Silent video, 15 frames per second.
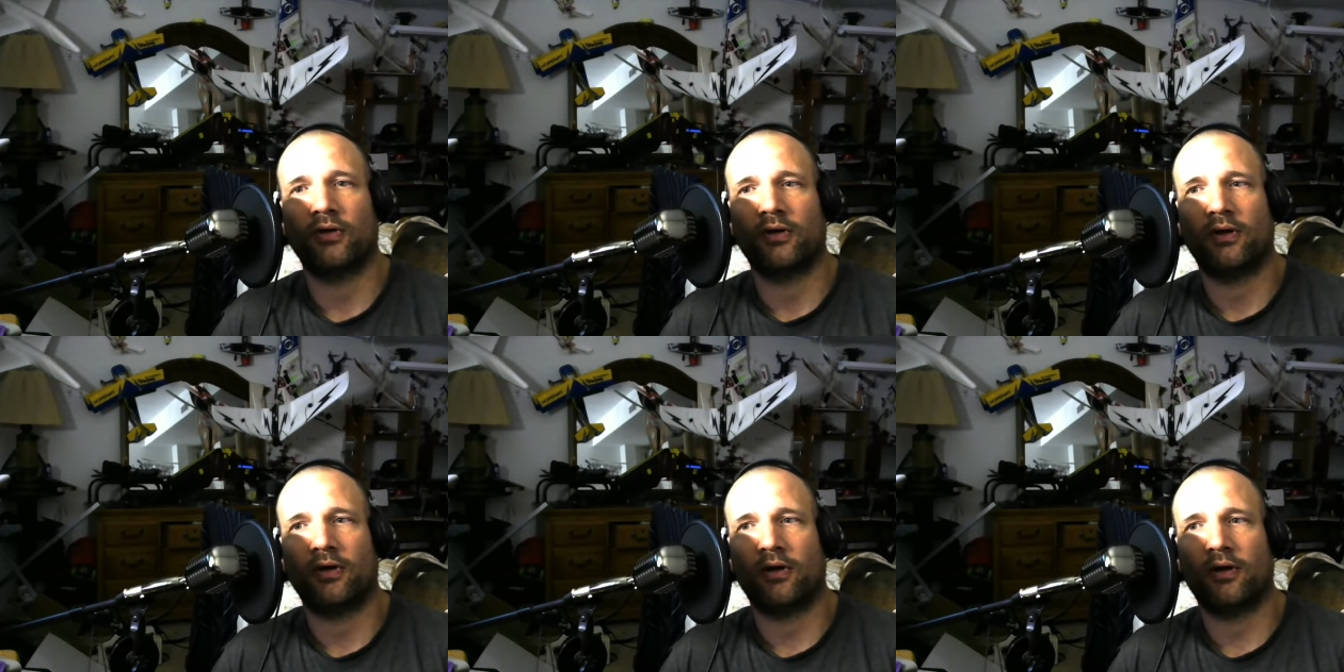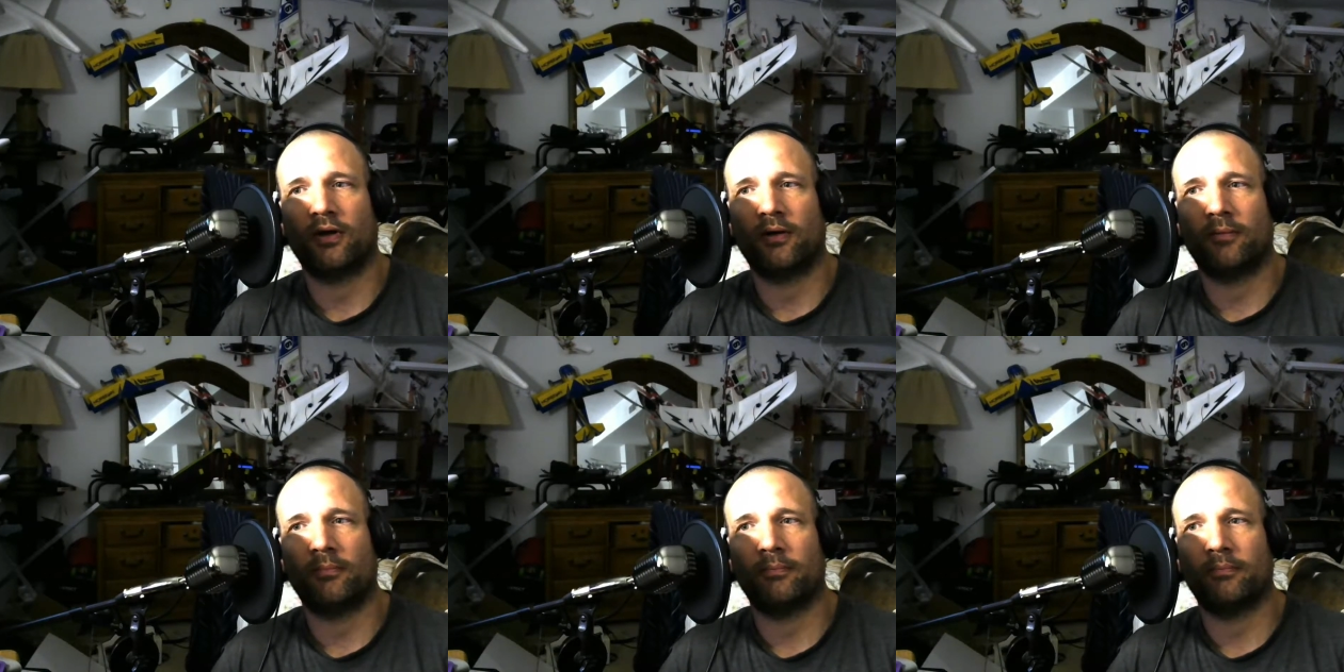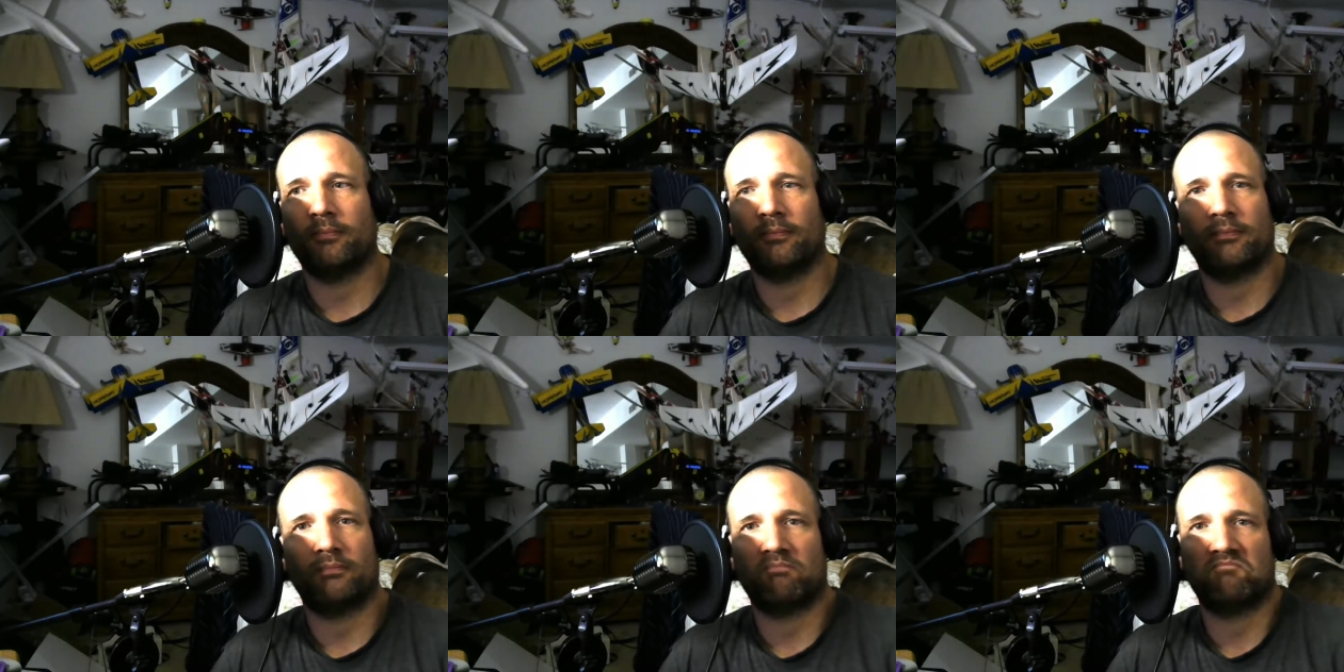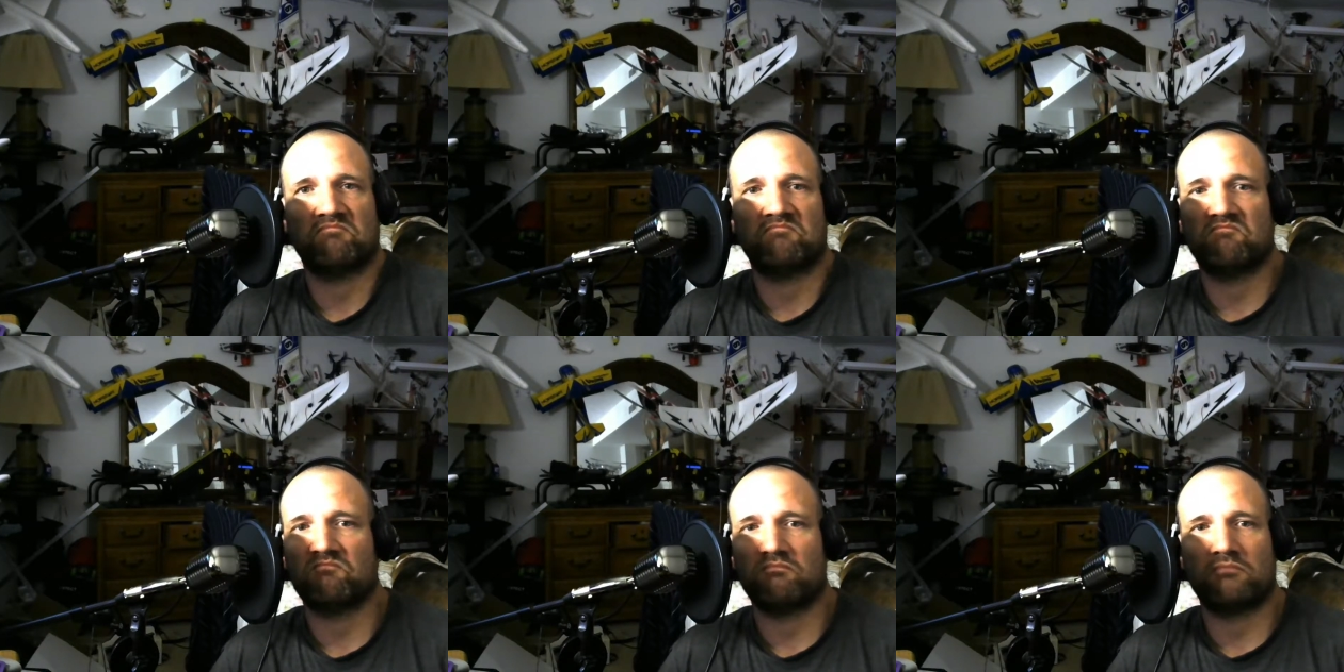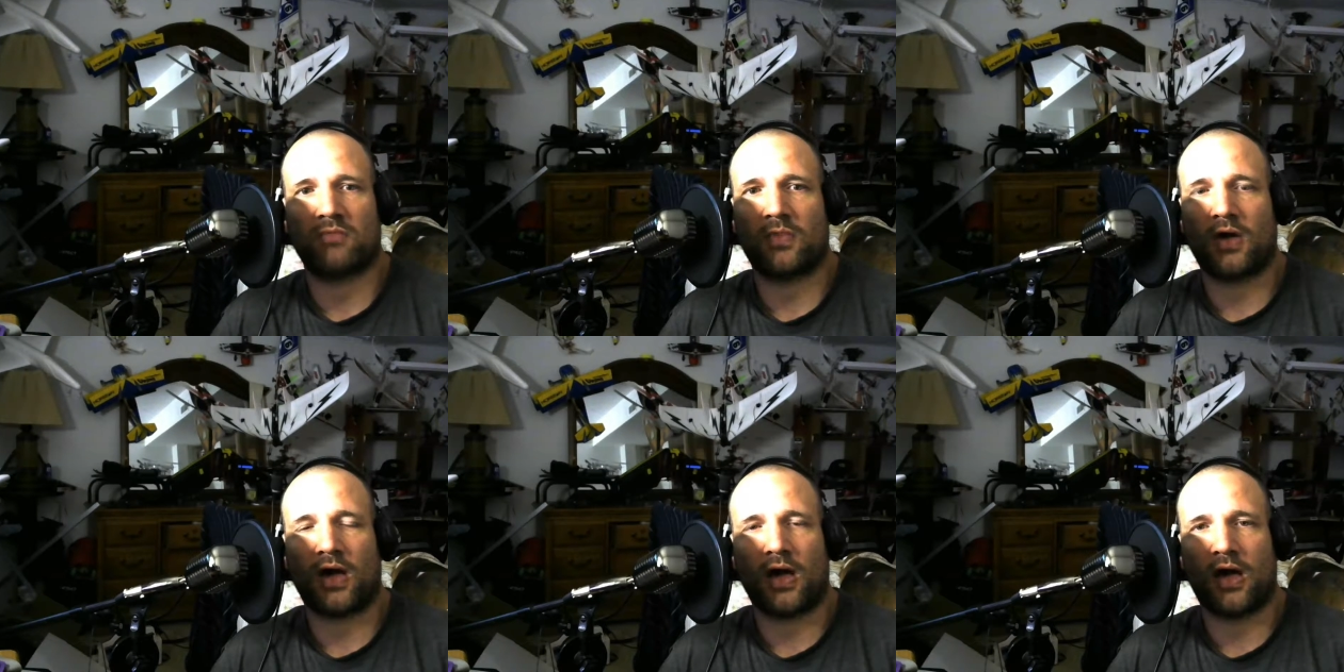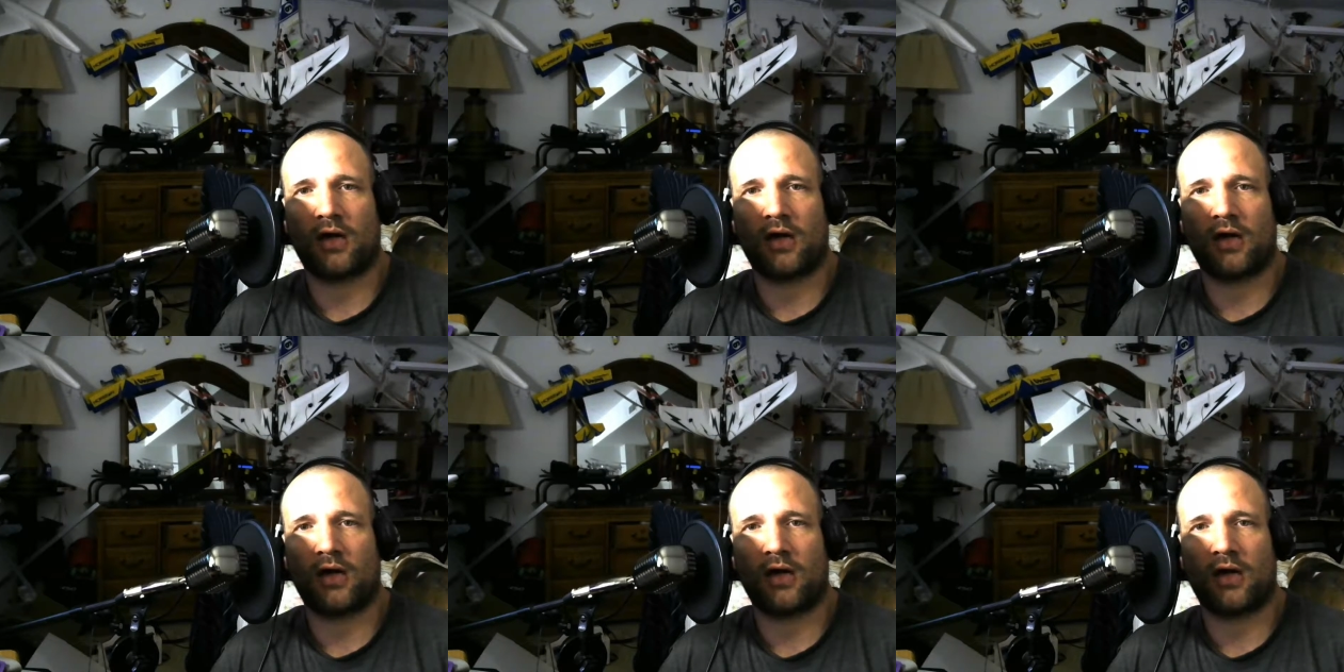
I